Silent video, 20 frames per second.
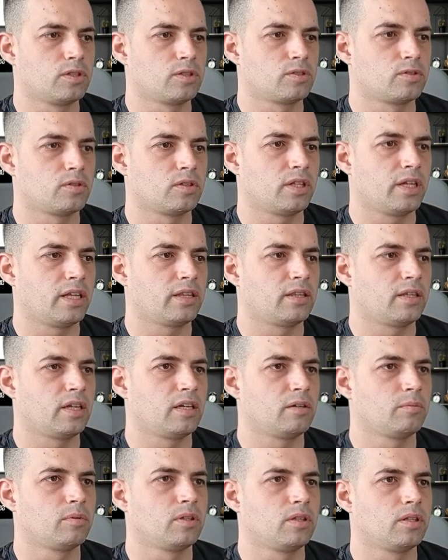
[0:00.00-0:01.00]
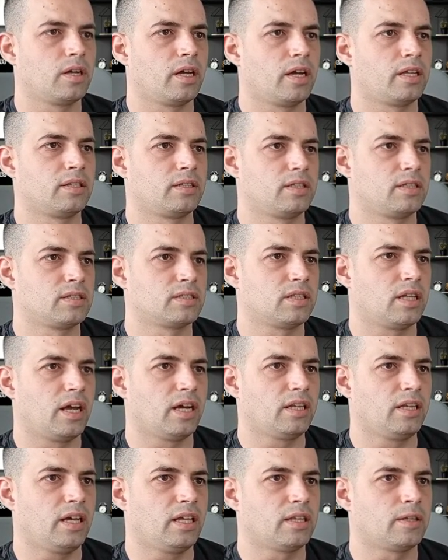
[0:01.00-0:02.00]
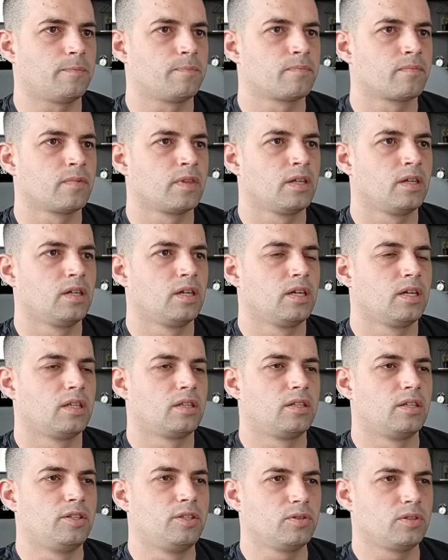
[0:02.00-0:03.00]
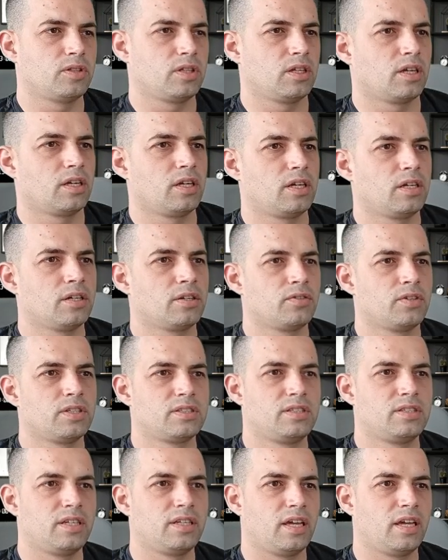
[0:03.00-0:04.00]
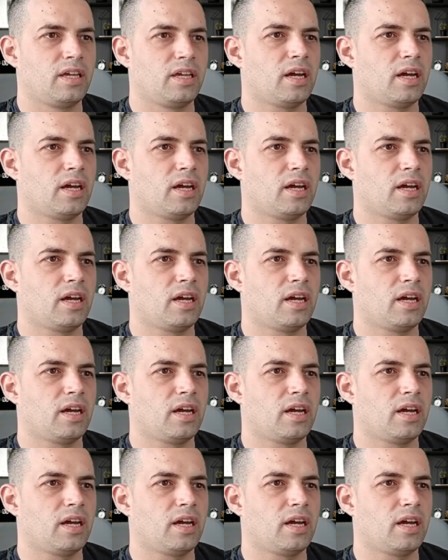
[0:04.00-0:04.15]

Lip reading: on that table and things like that. The new thing here is the AI